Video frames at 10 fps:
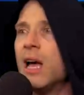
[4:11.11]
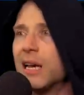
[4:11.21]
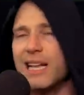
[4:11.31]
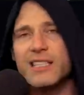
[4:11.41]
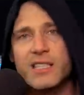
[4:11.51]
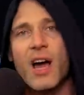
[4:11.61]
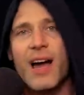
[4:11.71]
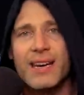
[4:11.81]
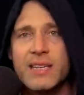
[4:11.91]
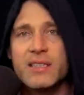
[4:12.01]
Let's tie
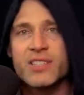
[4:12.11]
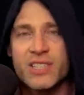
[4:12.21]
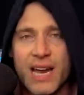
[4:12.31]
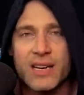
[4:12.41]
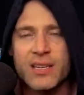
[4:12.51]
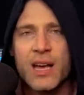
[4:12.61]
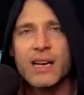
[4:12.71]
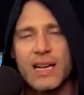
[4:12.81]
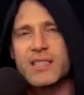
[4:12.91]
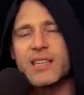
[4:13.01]
it into sex.
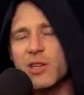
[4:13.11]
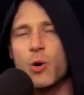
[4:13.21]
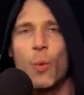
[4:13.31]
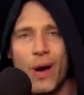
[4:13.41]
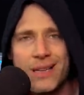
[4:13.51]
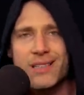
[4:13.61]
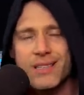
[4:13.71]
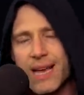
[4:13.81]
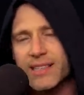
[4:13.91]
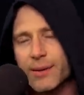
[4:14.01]
Let's say you're well into sex.